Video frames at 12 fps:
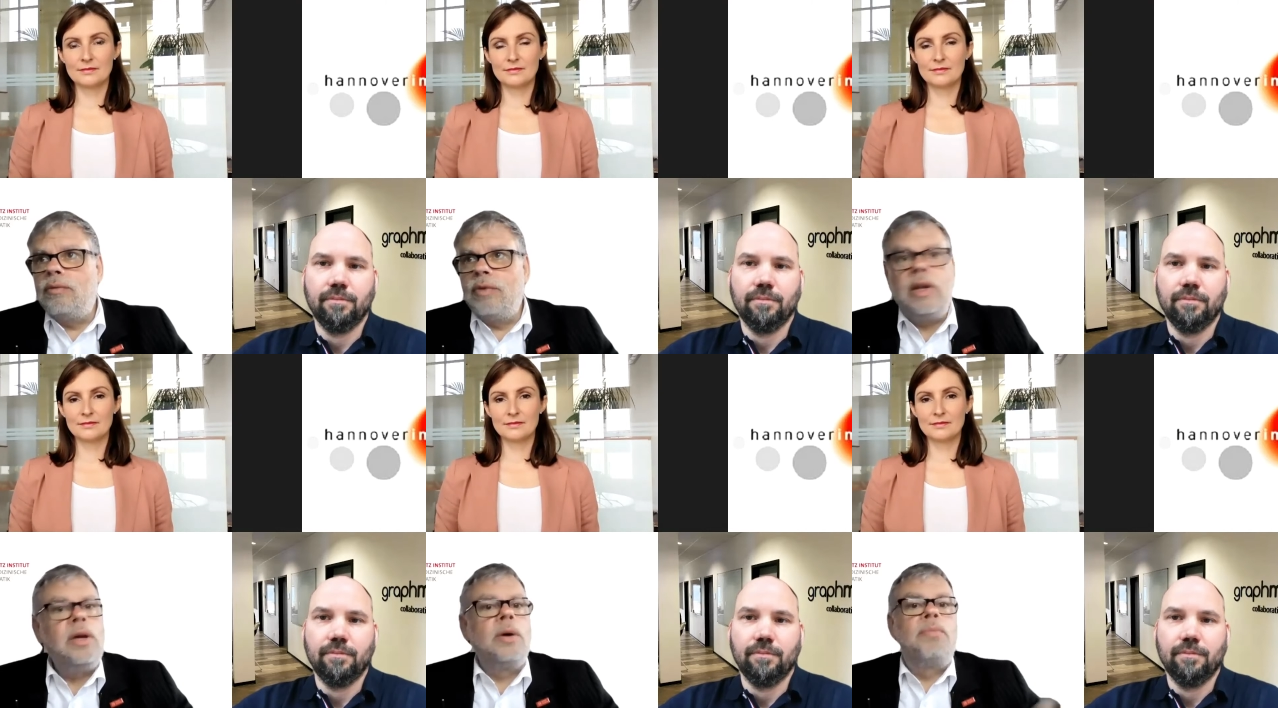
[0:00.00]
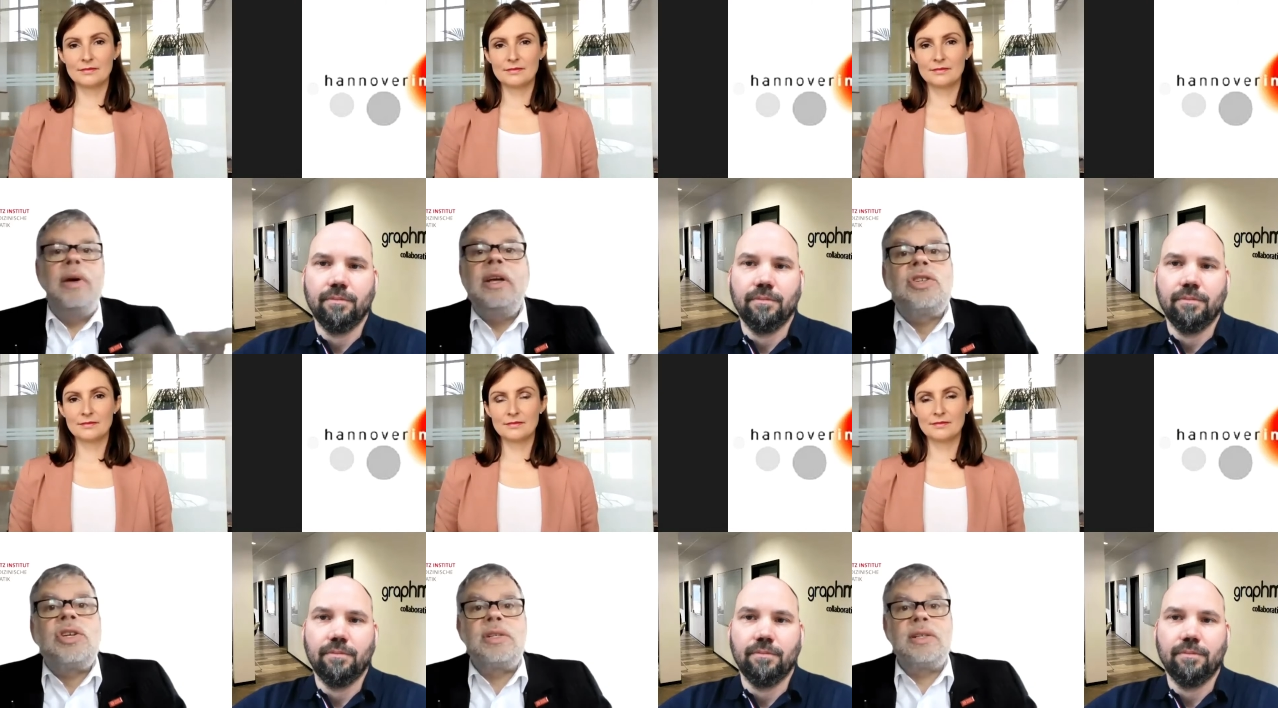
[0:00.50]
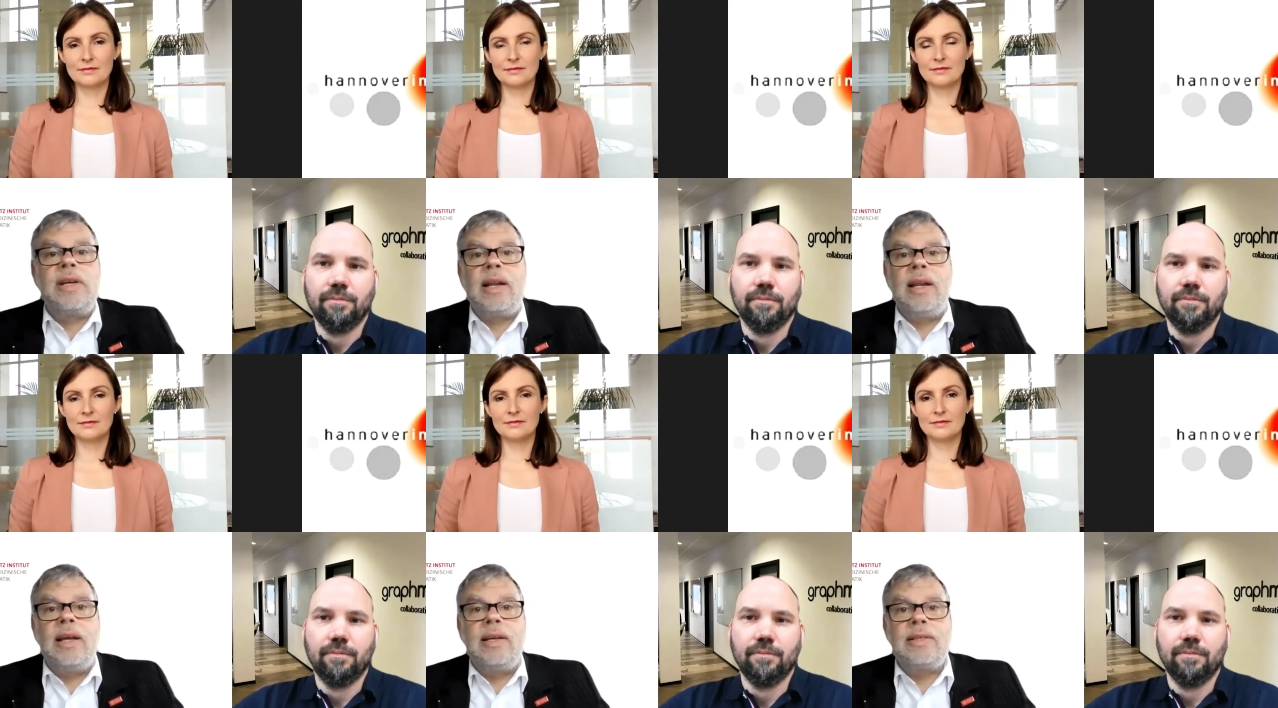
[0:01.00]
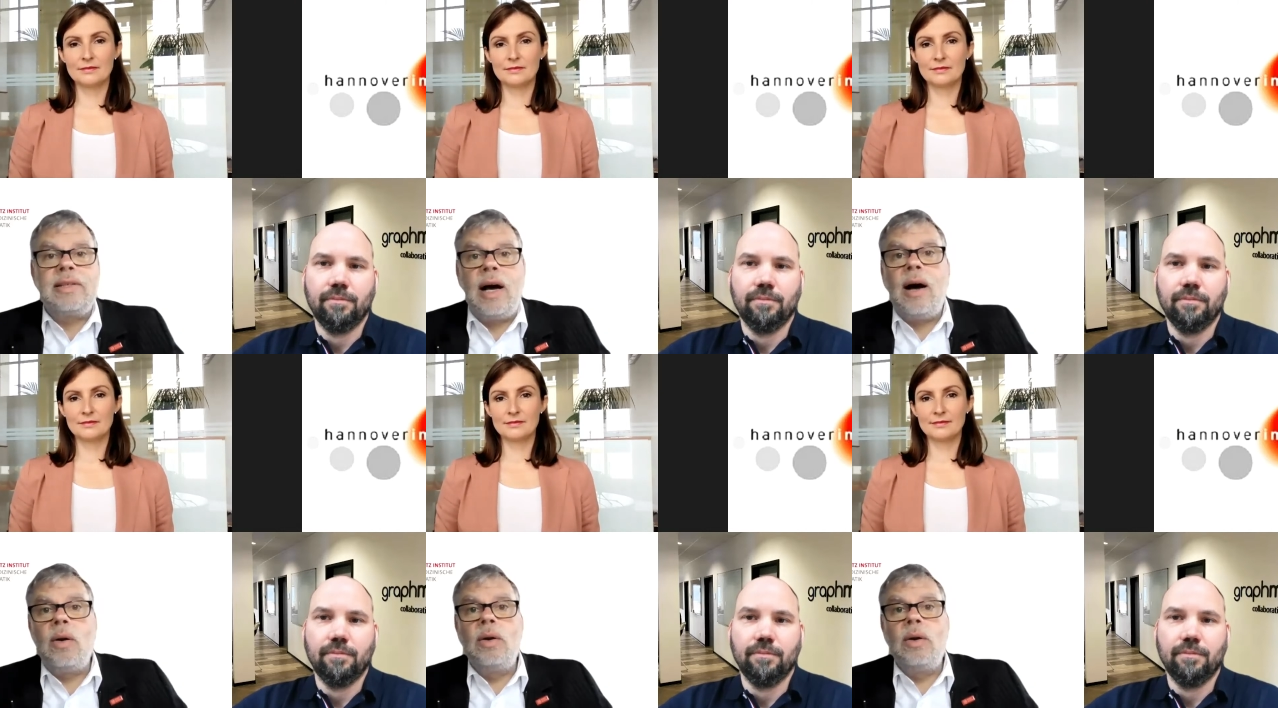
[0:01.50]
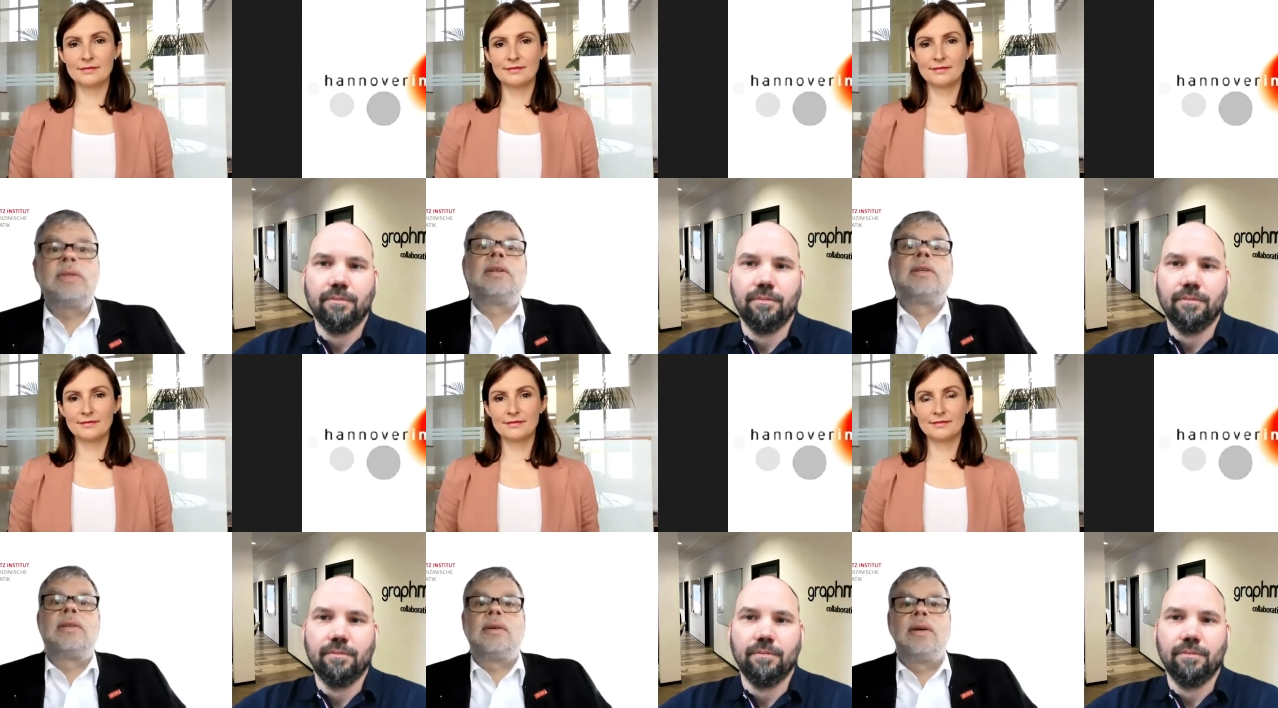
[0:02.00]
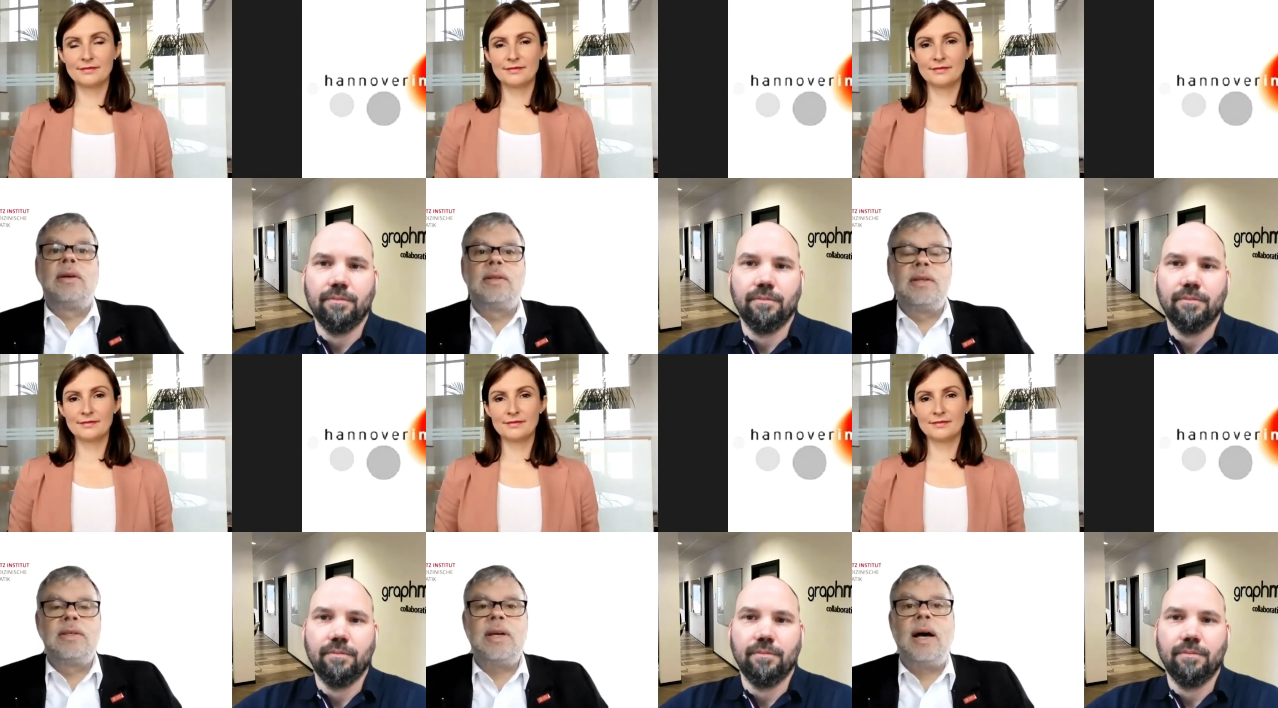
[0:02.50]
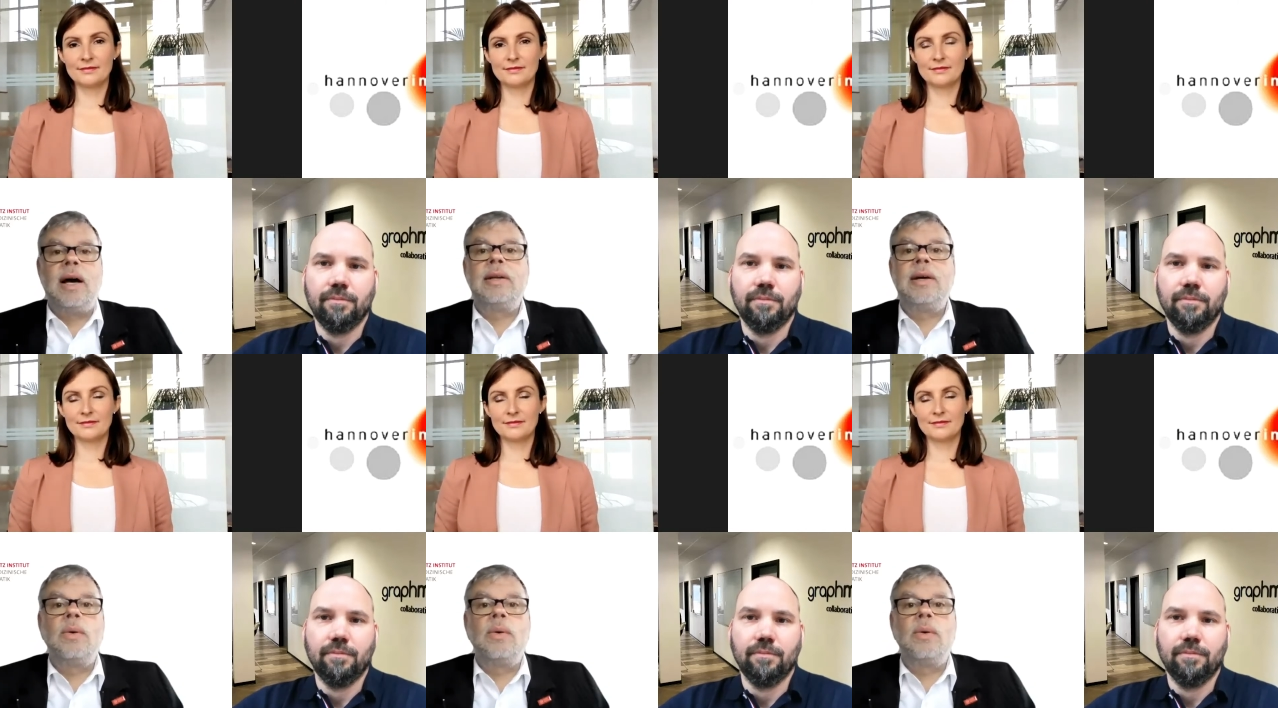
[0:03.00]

Speaker 1: video pictures at least. Yeah, how looks it the, uh, the site?